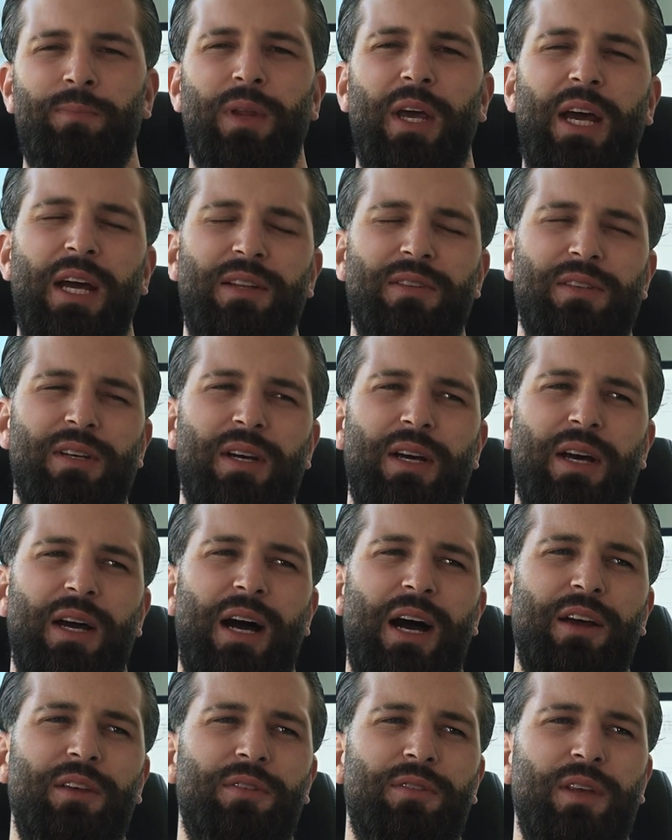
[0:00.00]
And
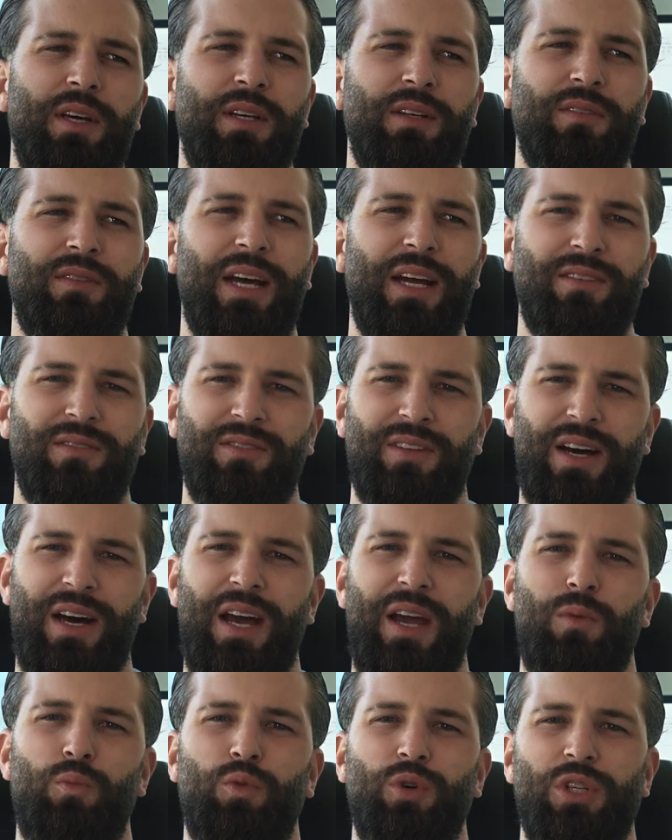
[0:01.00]
I think that
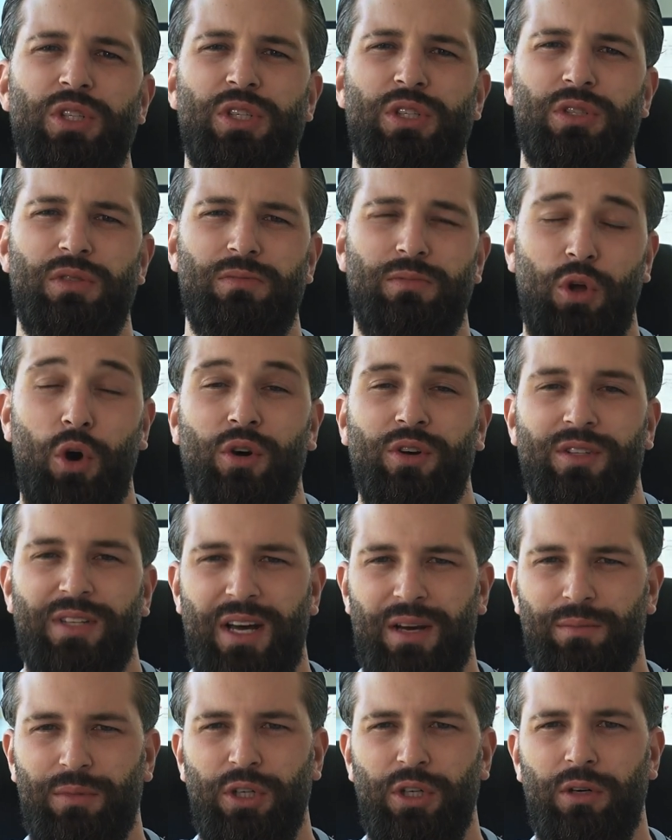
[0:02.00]
time was long
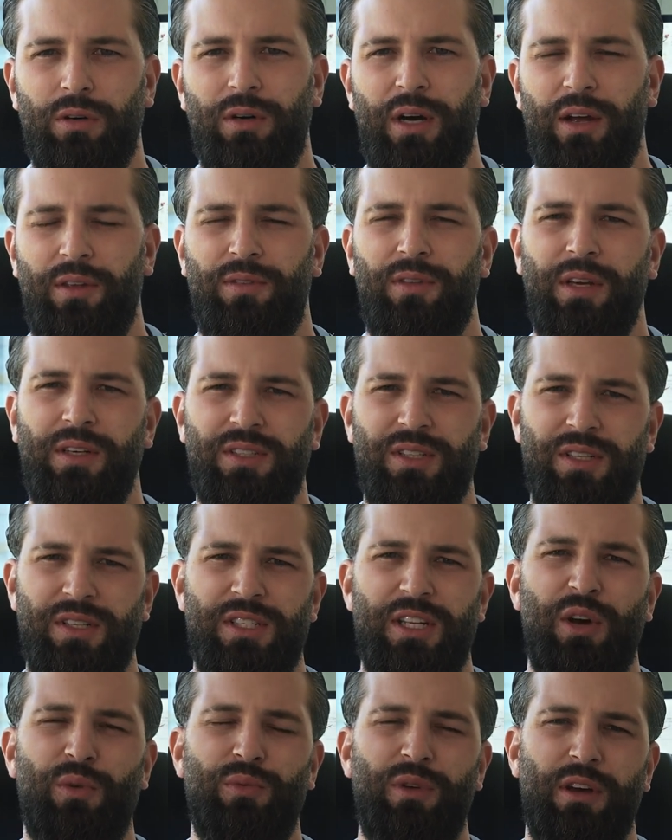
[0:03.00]
time ago. I think since
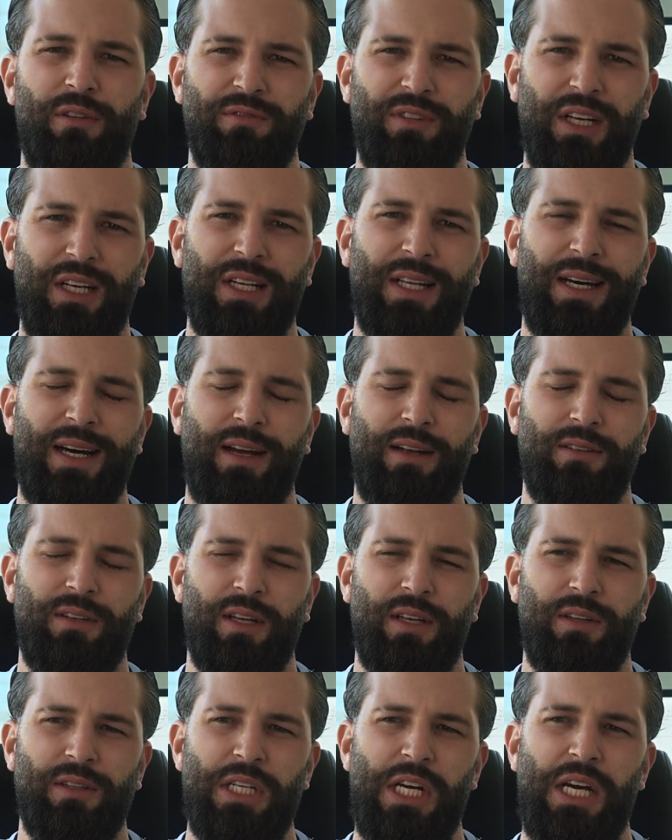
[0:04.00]
then we have declined,
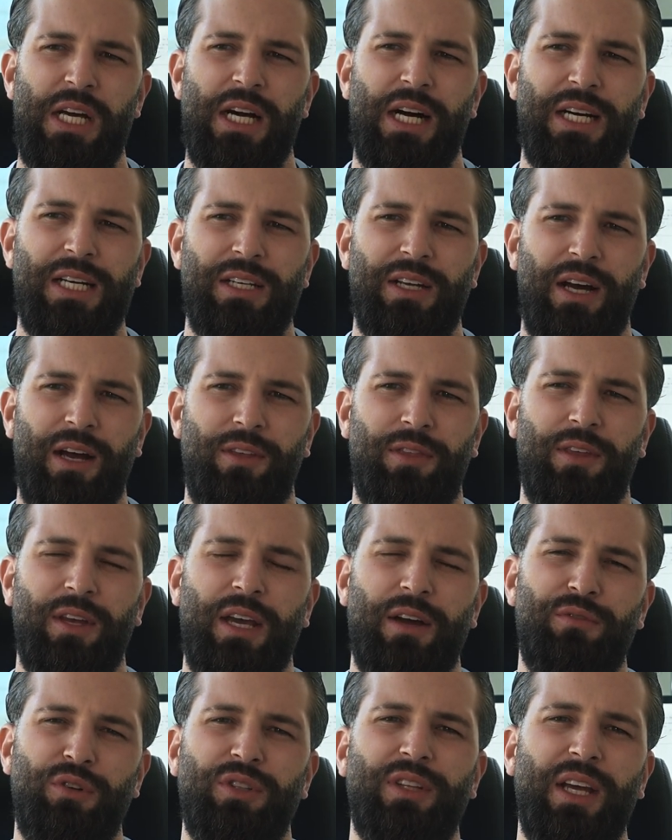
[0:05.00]
and I think
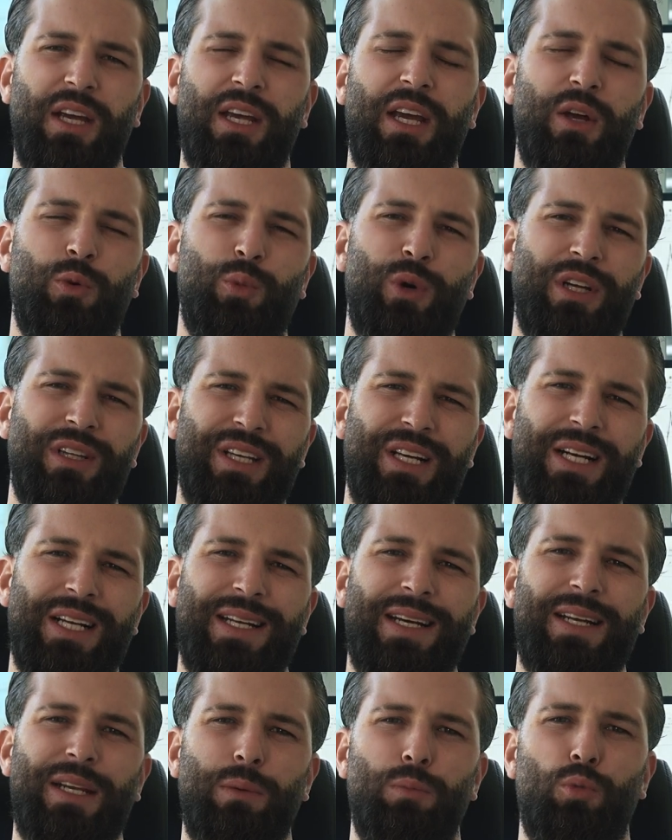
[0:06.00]
every decade we're
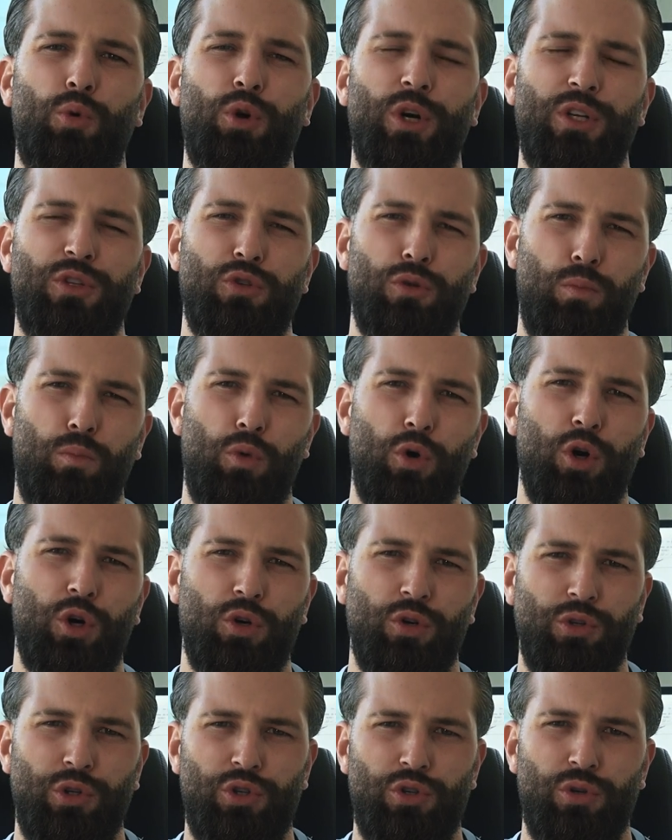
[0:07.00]
declining more into more
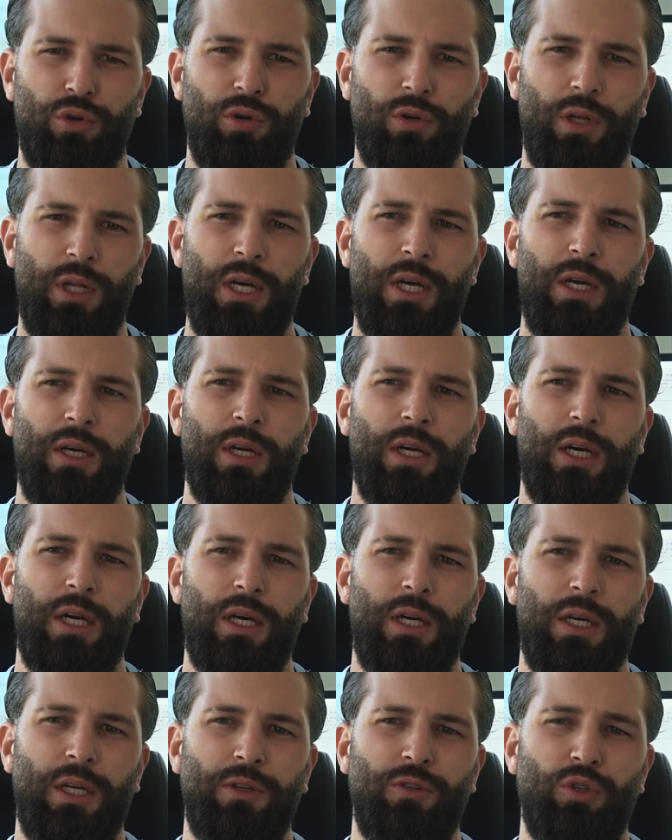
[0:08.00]
control,
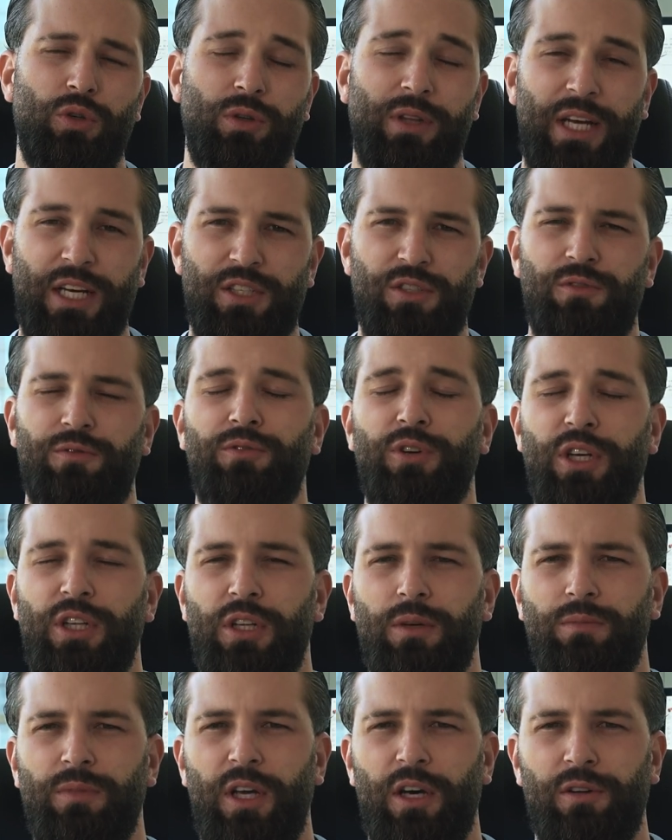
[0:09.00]
into less
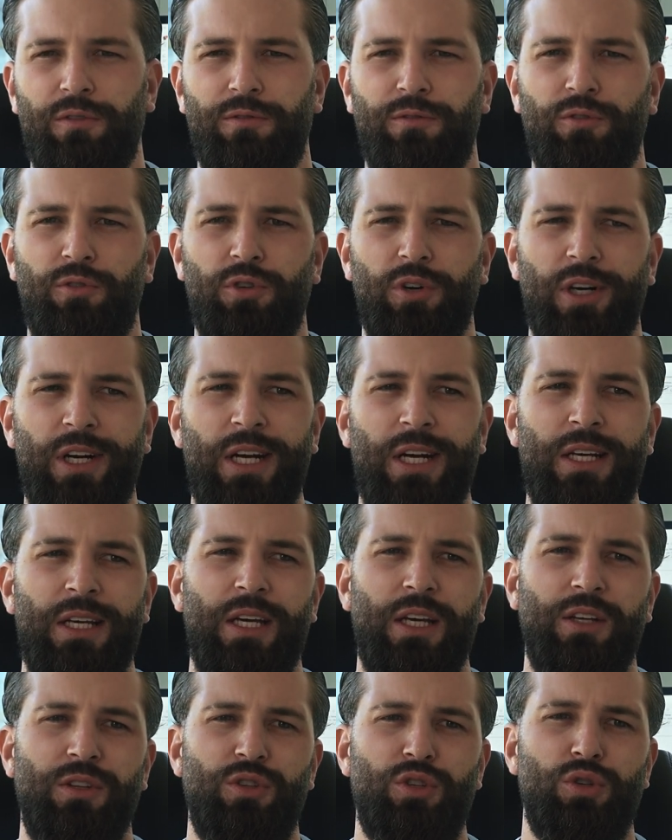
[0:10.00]
freedom, therefore
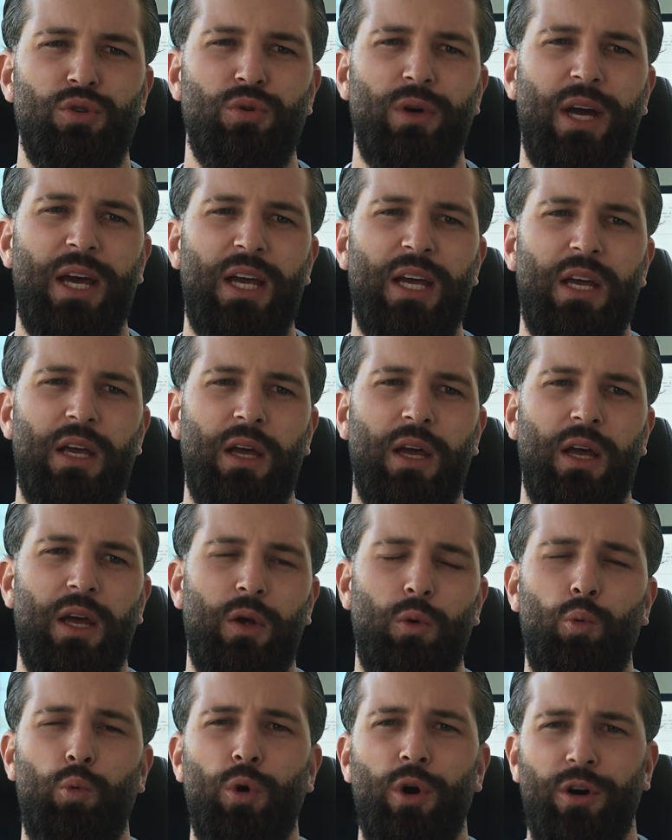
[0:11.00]
into a
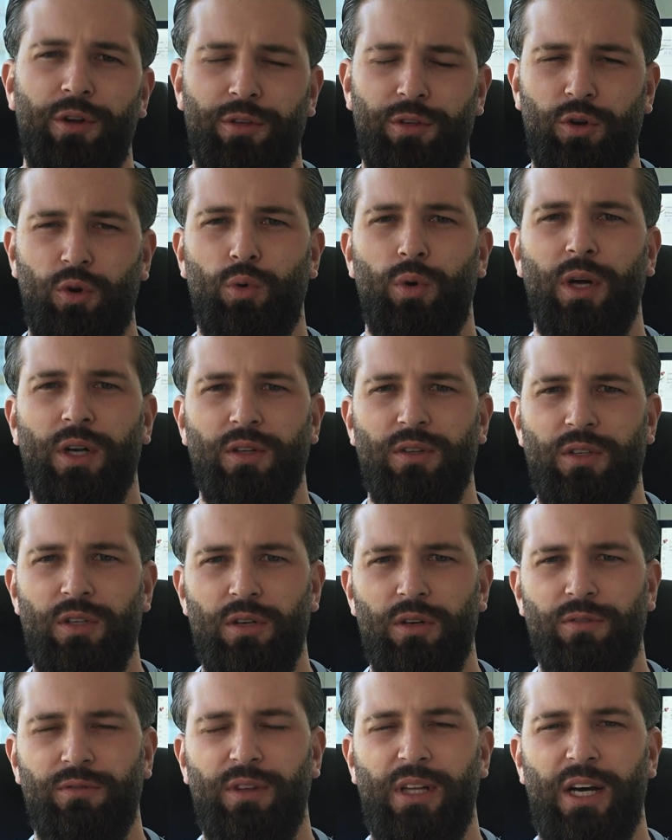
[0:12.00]
worse quality
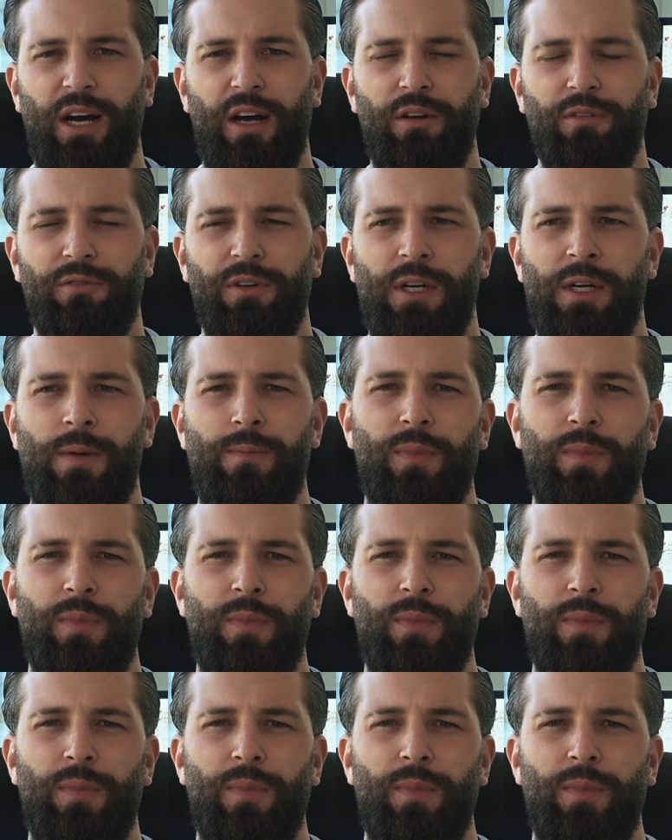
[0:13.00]
of life.